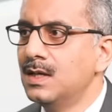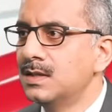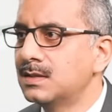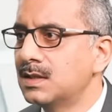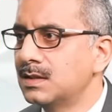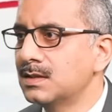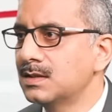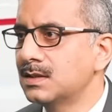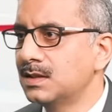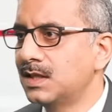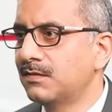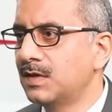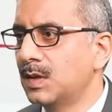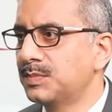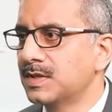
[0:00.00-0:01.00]
citizen
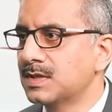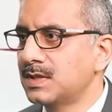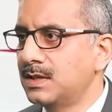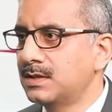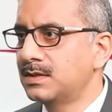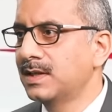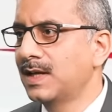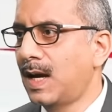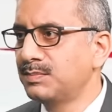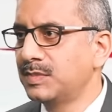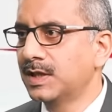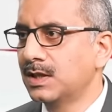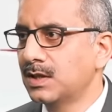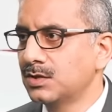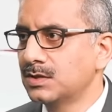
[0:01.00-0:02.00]
developer-centric
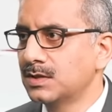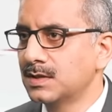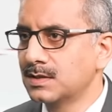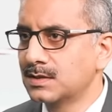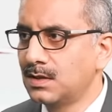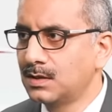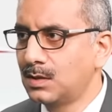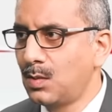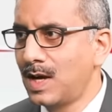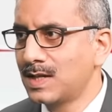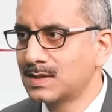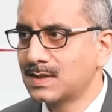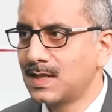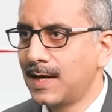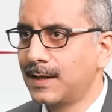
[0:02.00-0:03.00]
applications on the one
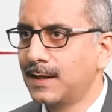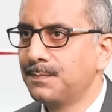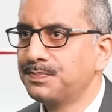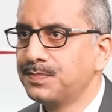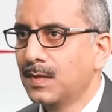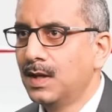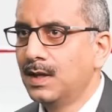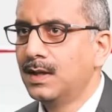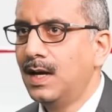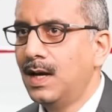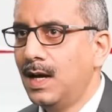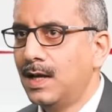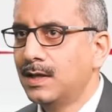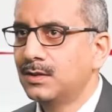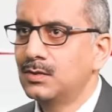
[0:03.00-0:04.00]
side,
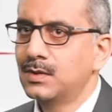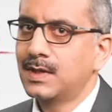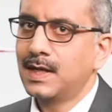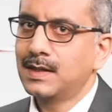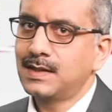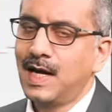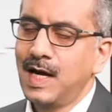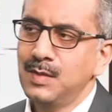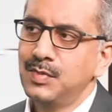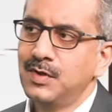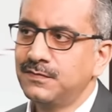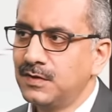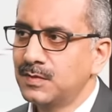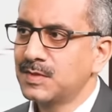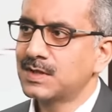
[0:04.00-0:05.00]
and you look at
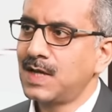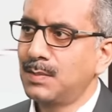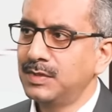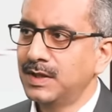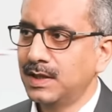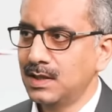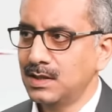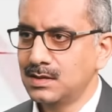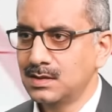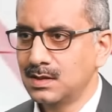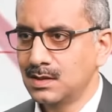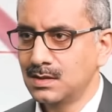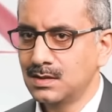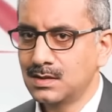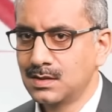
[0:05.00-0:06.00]
high-performance
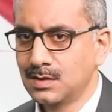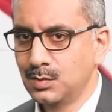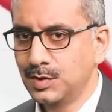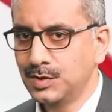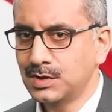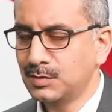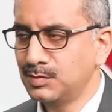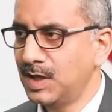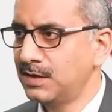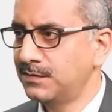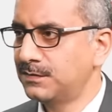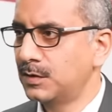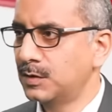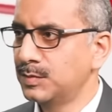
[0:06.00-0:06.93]
applications which are meant for